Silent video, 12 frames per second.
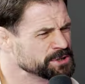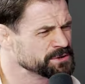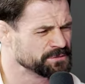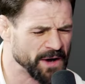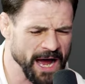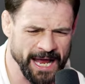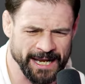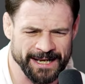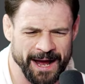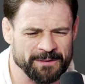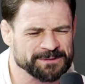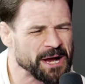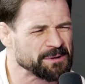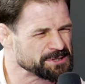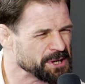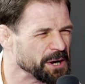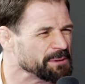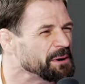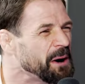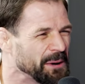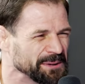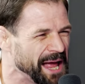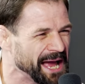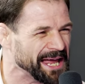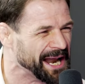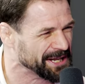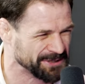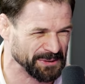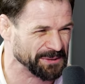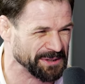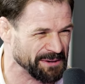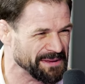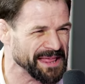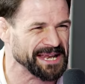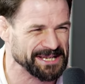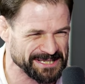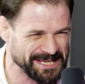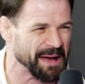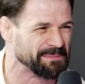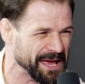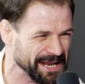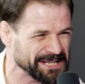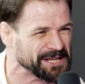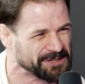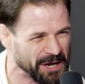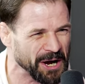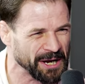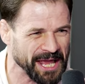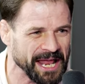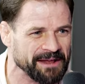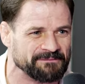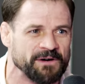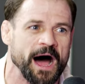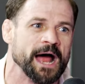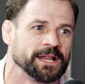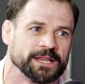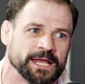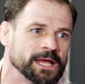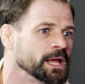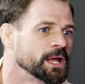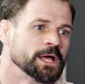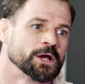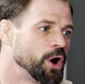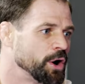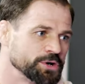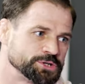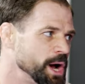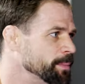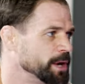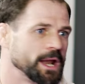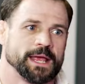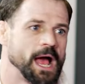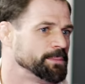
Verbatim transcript: Which is fine. I was, I was talking about Oleg, and I told him, oh. and then he just kept getting into talking, and finally, Carter's jumping on the couch.